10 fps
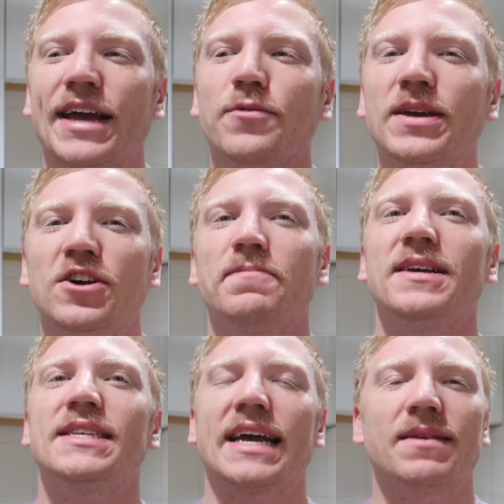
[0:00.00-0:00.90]
It'll be good
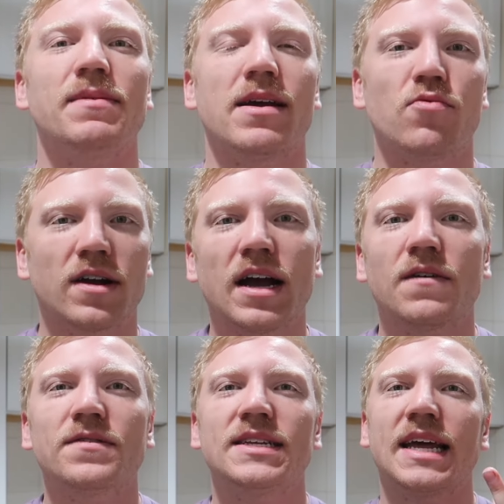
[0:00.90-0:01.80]
because that can be my
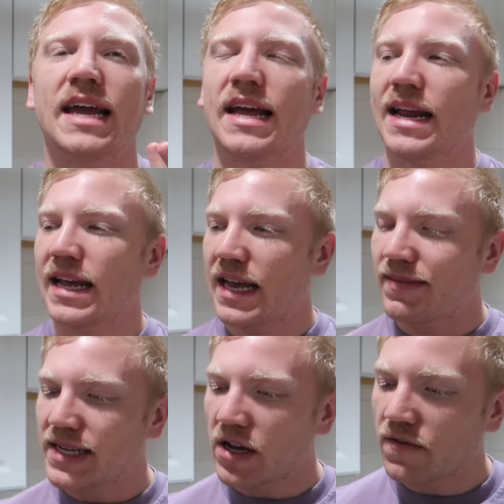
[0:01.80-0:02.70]
workout for the day and I can
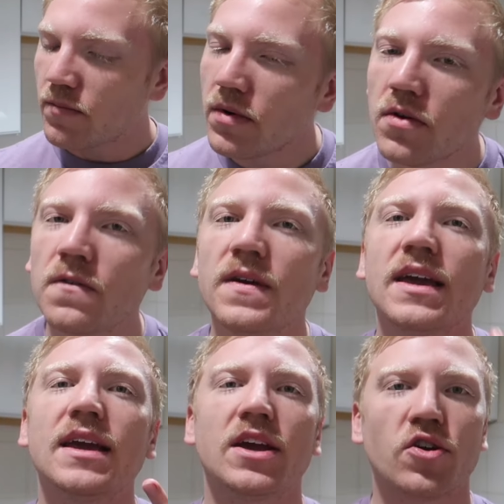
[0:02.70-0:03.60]
get myself
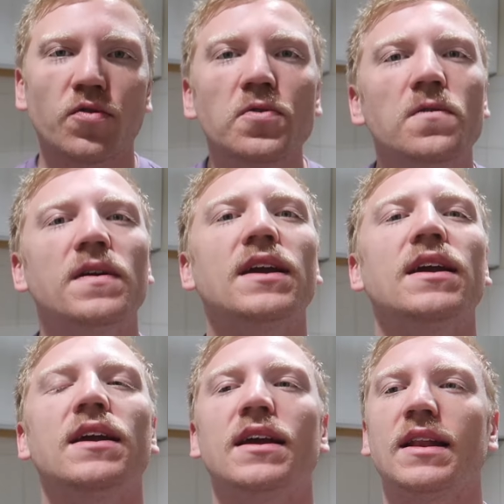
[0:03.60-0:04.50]
moving and
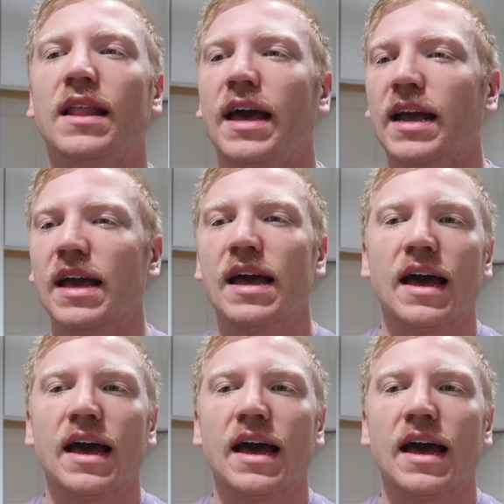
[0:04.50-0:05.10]
grooving and like,